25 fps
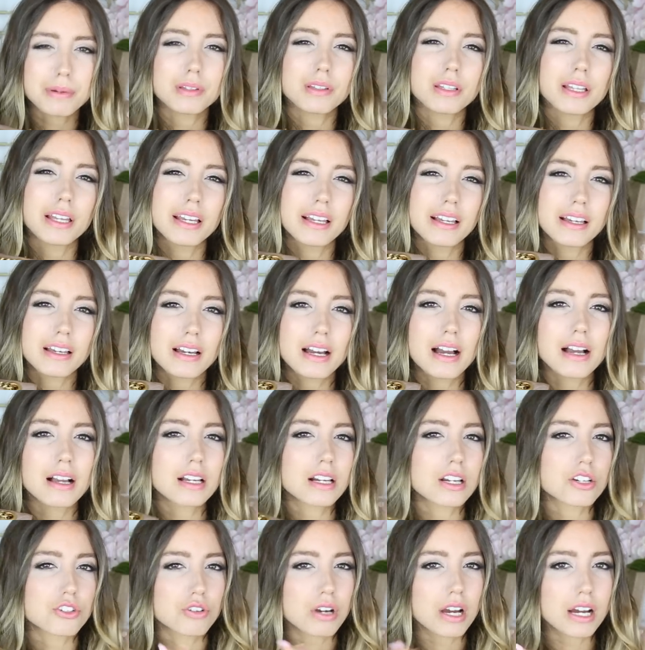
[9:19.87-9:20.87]
but like I'm
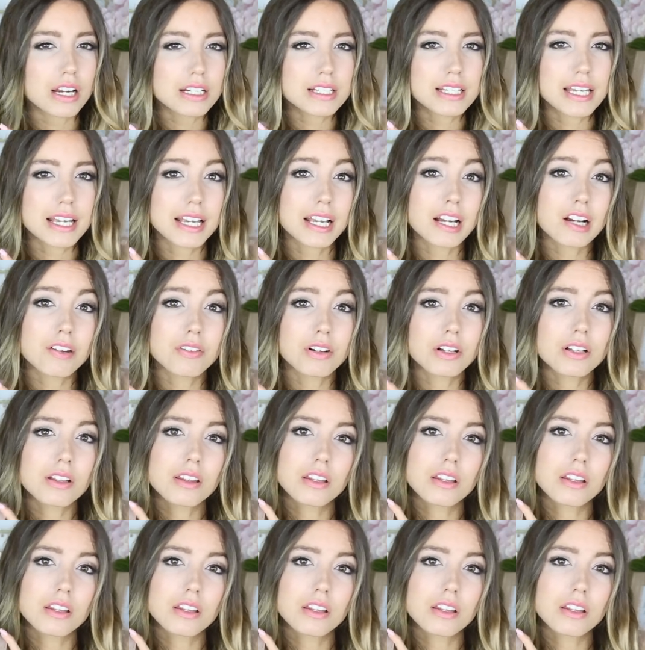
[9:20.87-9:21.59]
going to try to take care of it